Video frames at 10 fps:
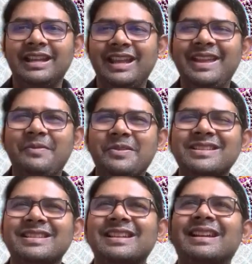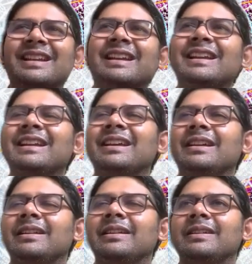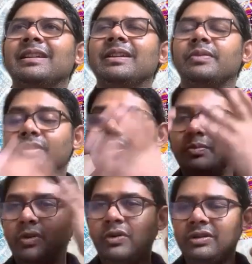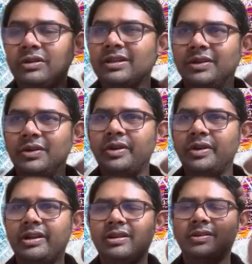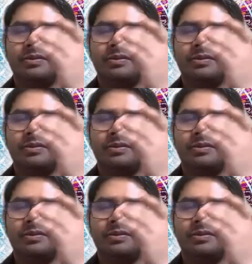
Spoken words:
It was all bald, no hair,